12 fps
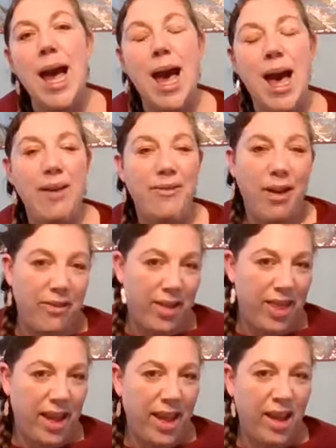I have
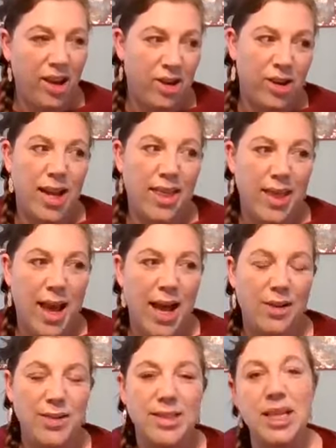everything here in the house,